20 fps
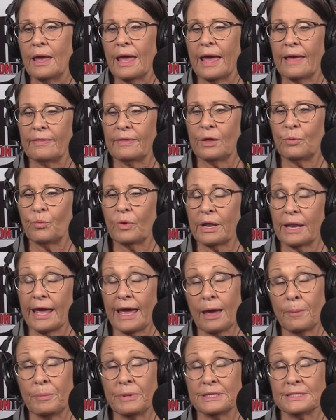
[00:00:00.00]
And then what
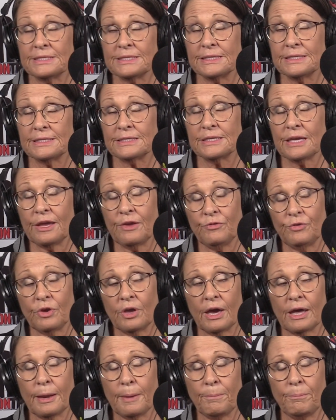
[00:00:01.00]
happens is if you
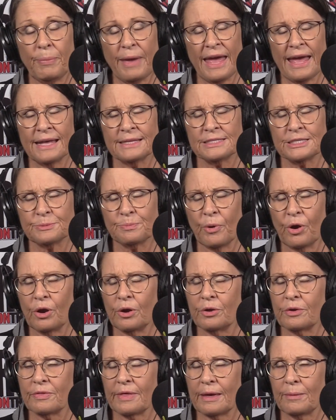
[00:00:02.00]
got a bad
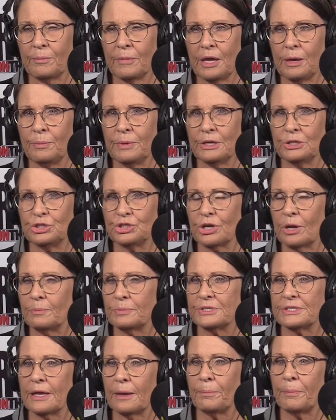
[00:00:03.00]
spark that maybe
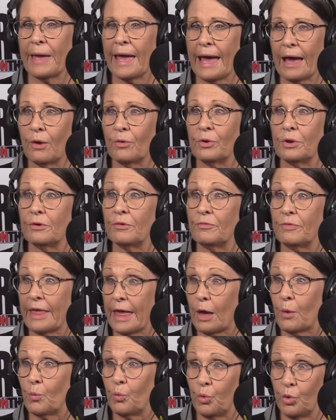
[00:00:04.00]
jumps up out of
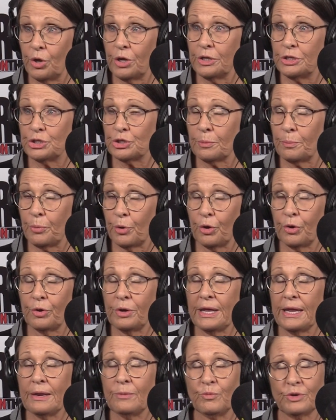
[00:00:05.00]
that wood you're
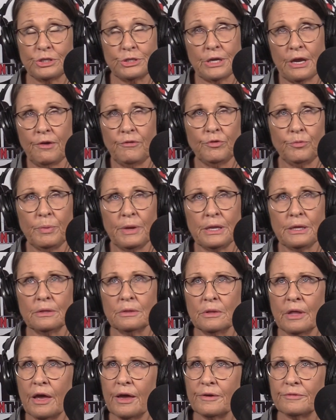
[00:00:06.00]
burning, which everybody
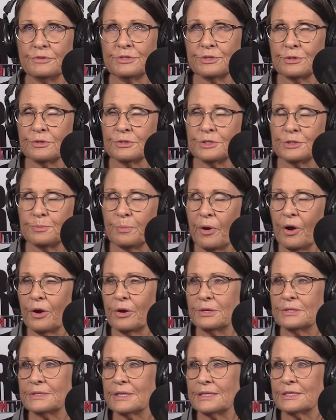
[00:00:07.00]
loves those
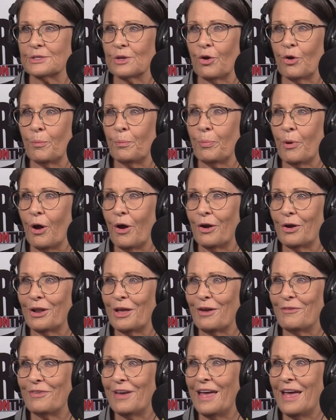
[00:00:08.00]
sparks, that's yeah, all that's part
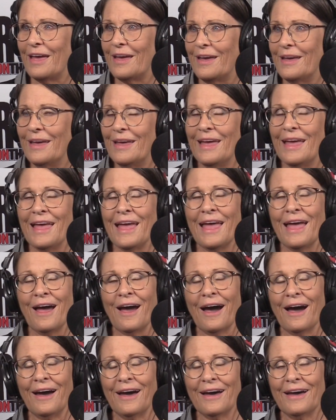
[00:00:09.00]
right. of it. That's right.
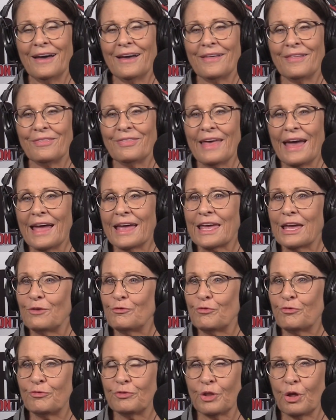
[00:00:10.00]
Uh, that
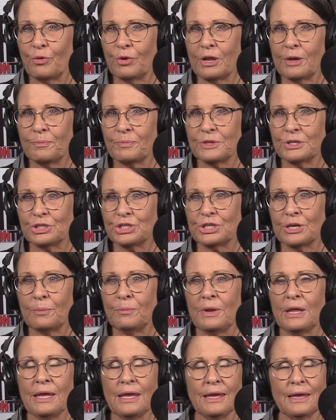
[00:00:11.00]
can float up the
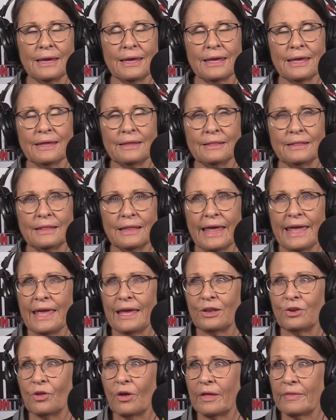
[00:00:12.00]
chimney, it can
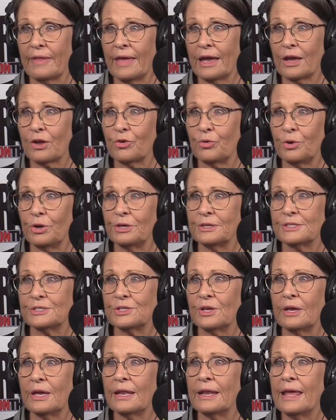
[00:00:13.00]
land on that
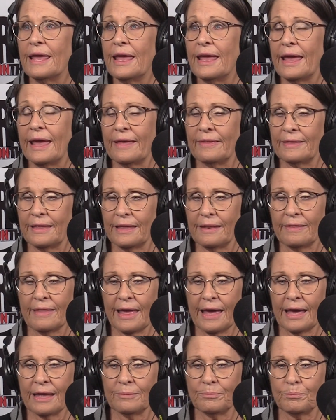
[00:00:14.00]
creosote, and then
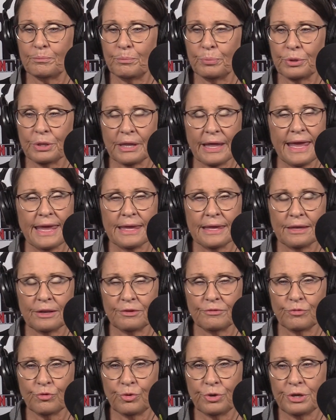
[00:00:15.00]
that blanket
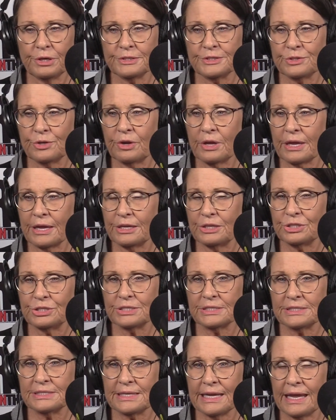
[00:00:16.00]
of creosote can
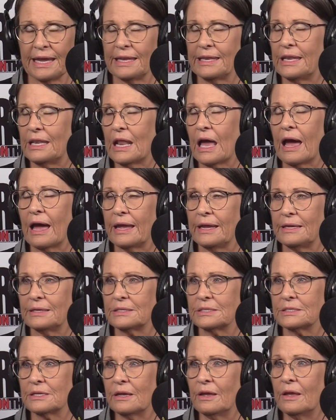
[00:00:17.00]
just
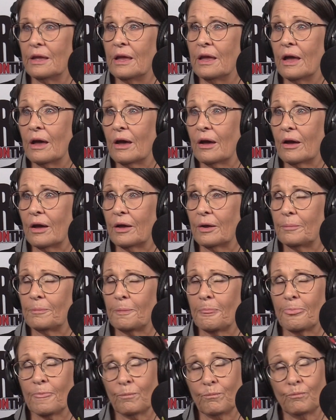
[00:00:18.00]
ignite.
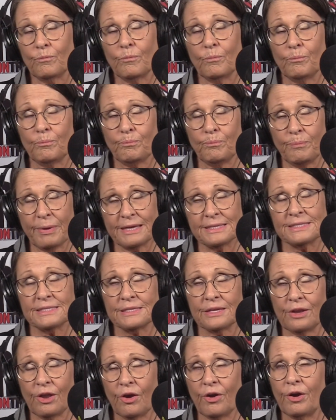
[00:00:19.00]
Um, best
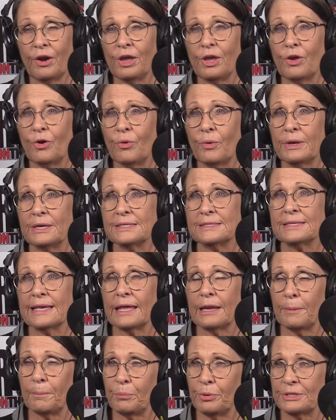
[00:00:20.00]
scenario is
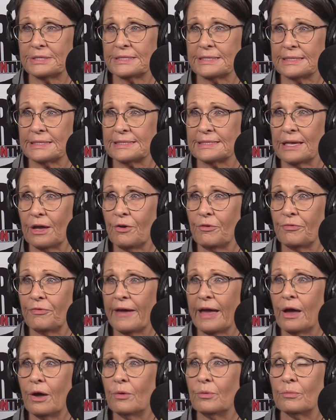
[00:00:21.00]
that it puts itself
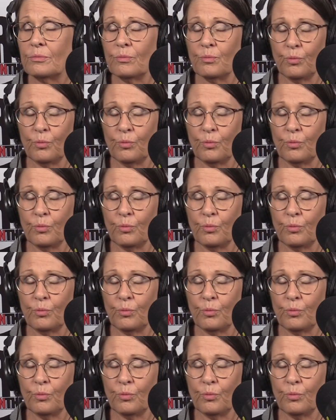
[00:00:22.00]
out.